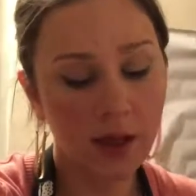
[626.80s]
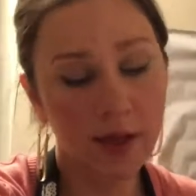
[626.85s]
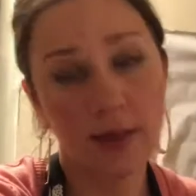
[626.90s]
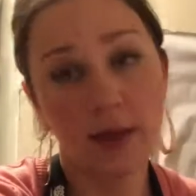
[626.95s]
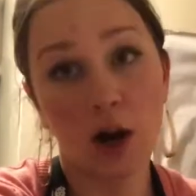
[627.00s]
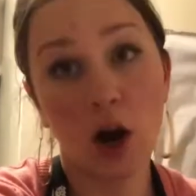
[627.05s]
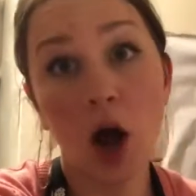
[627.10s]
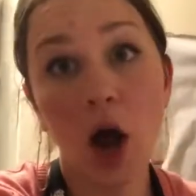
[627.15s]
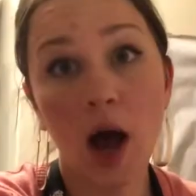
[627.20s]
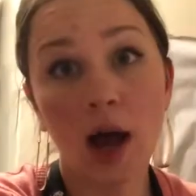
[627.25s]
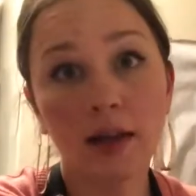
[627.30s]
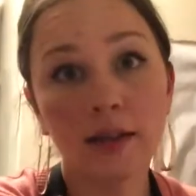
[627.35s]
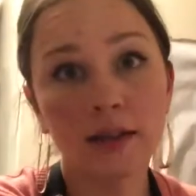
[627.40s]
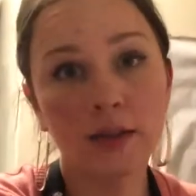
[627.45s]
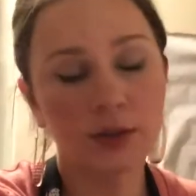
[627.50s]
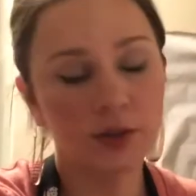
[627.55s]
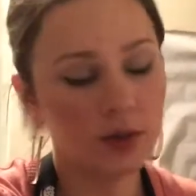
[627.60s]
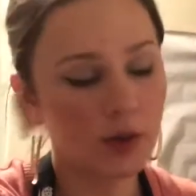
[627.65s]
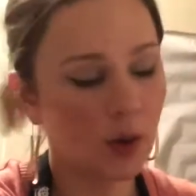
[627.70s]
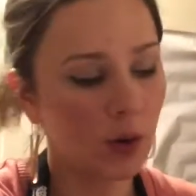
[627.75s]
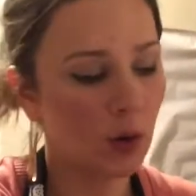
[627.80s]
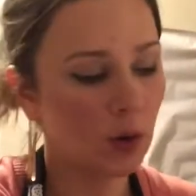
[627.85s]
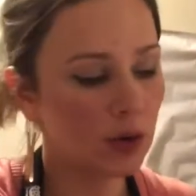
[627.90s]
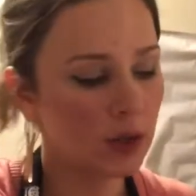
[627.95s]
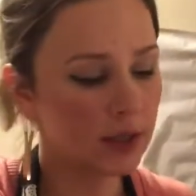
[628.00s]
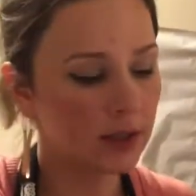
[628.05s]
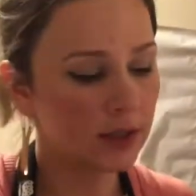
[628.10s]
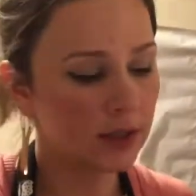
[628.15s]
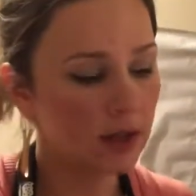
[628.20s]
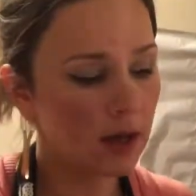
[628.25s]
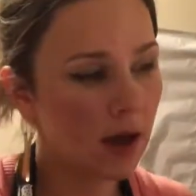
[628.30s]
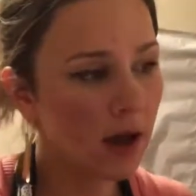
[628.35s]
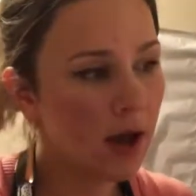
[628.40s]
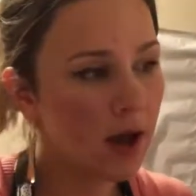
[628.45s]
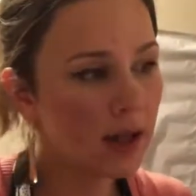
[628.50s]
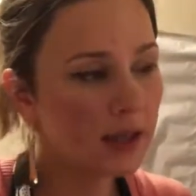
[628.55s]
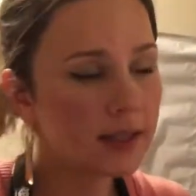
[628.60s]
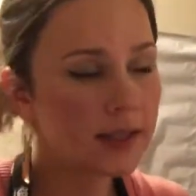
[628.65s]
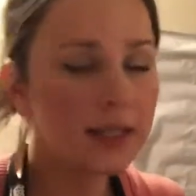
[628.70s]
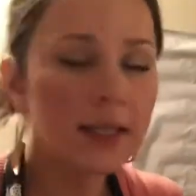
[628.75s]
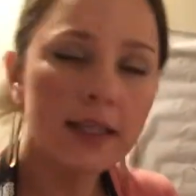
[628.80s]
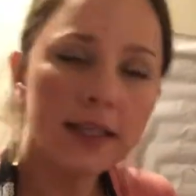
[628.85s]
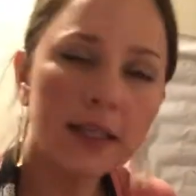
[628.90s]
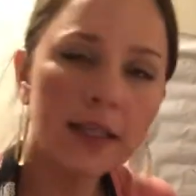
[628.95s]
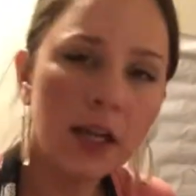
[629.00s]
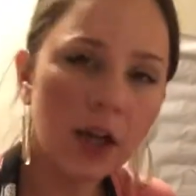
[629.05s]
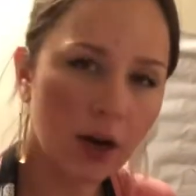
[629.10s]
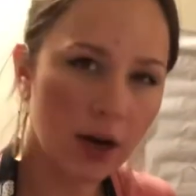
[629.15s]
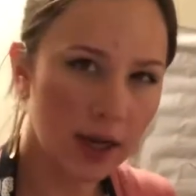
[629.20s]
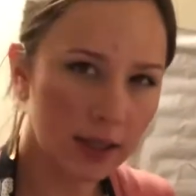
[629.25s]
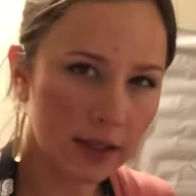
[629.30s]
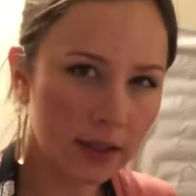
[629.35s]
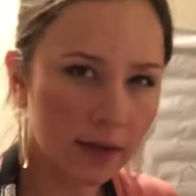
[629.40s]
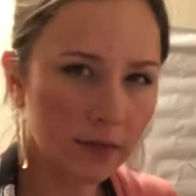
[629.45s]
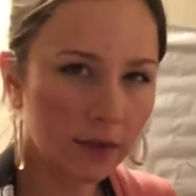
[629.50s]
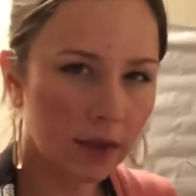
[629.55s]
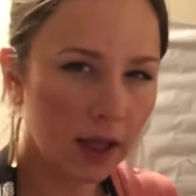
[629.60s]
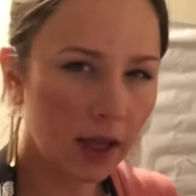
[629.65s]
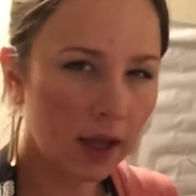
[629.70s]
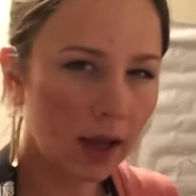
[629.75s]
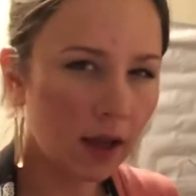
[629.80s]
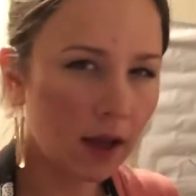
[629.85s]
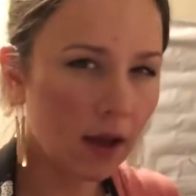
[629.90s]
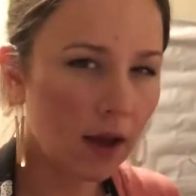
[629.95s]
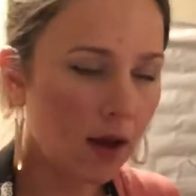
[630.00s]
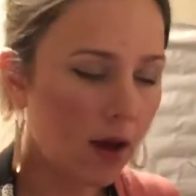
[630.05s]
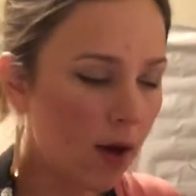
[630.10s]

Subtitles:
they're hot. So just season aggressively